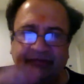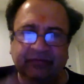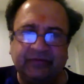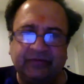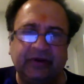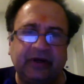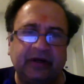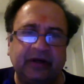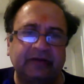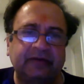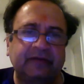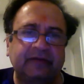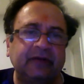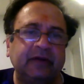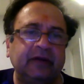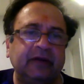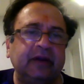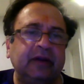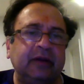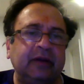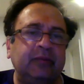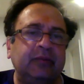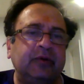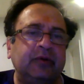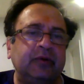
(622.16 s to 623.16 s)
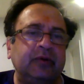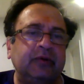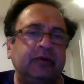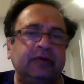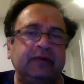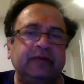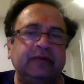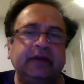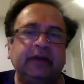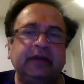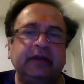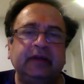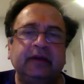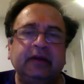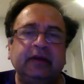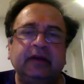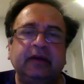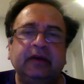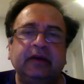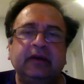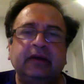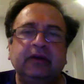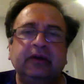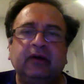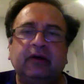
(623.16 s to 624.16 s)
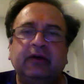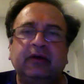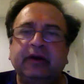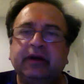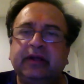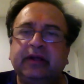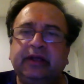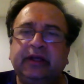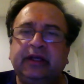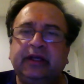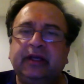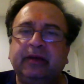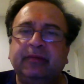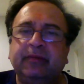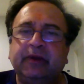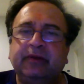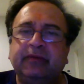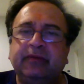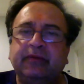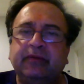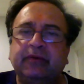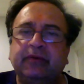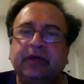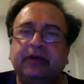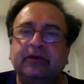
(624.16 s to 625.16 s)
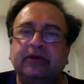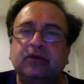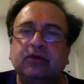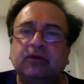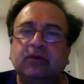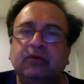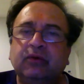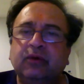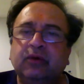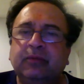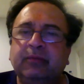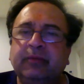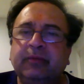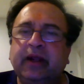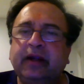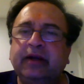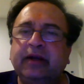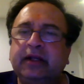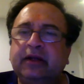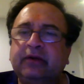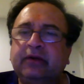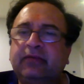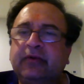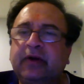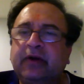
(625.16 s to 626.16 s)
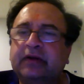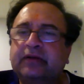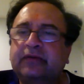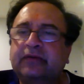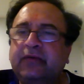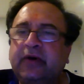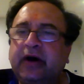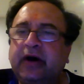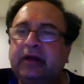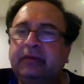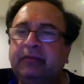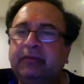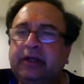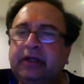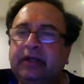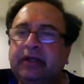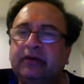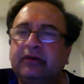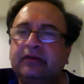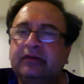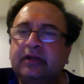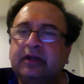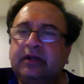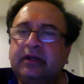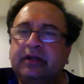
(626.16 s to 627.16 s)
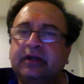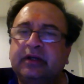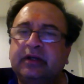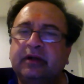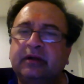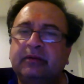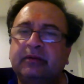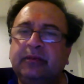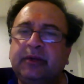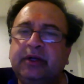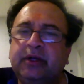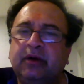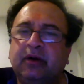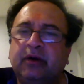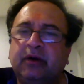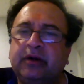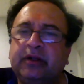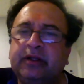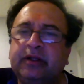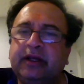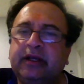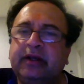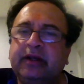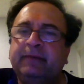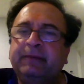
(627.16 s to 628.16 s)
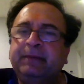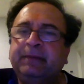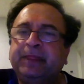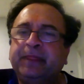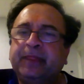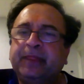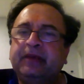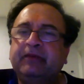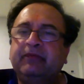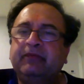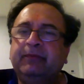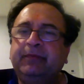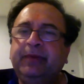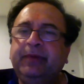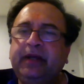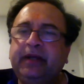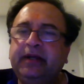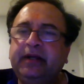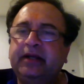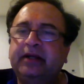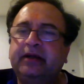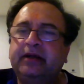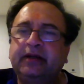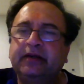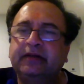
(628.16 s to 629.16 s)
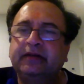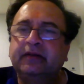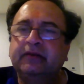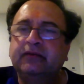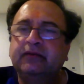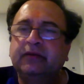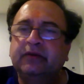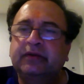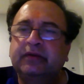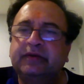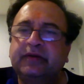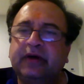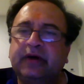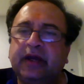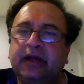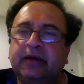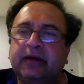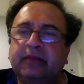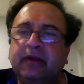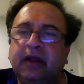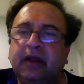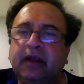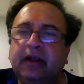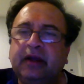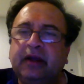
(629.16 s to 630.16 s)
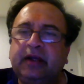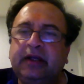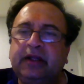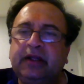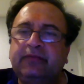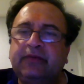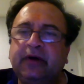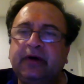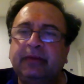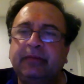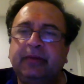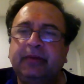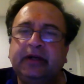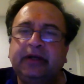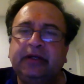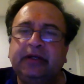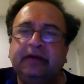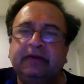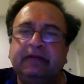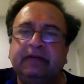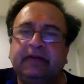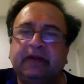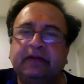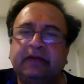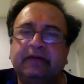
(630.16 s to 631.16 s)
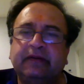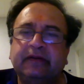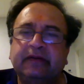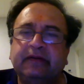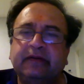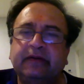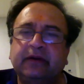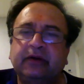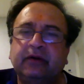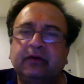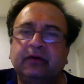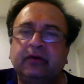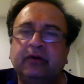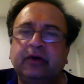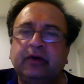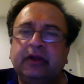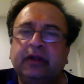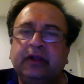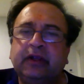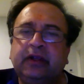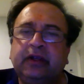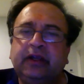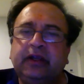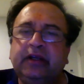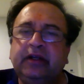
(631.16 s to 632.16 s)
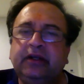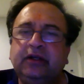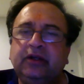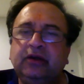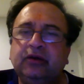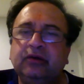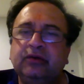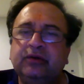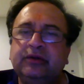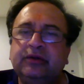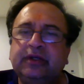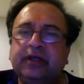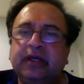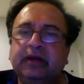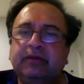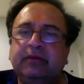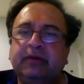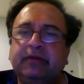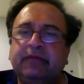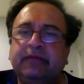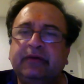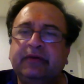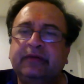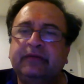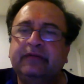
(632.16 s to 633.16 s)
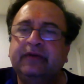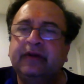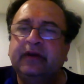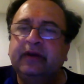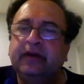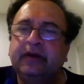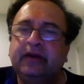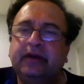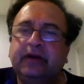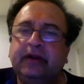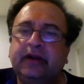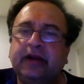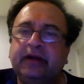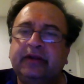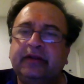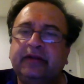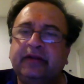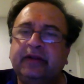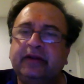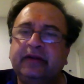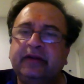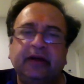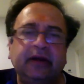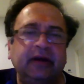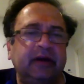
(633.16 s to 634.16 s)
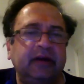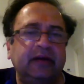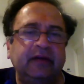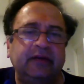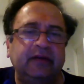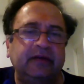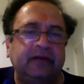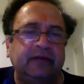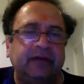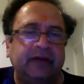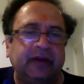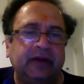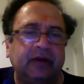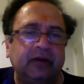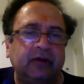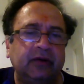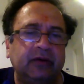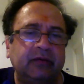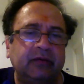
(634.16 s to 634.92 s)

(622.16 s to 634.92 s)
flux producing your EMF. Okay, so magnetic flux phi b equals integral b dot dA. B decreases with time, d phi by dt is less than 0. Induced EMF is greater than 0.